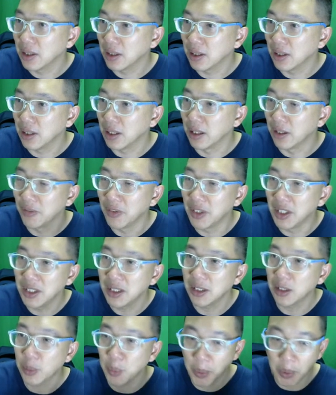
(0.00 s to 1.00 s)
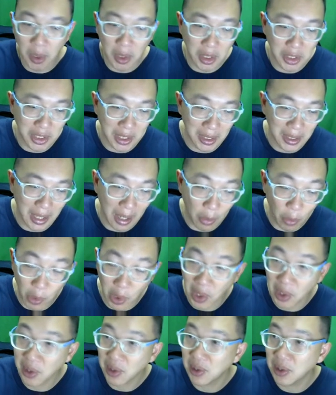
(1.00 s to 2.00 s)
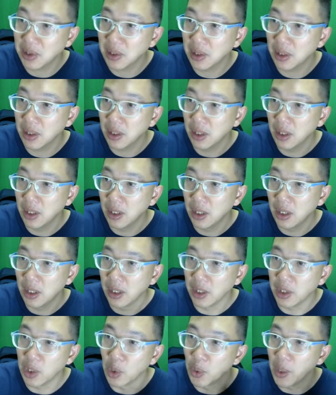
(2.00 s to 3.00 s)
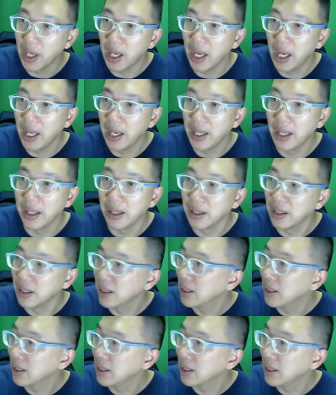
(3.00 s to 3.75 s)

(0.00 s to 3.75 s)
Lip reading: If this is a project that works, go ahead and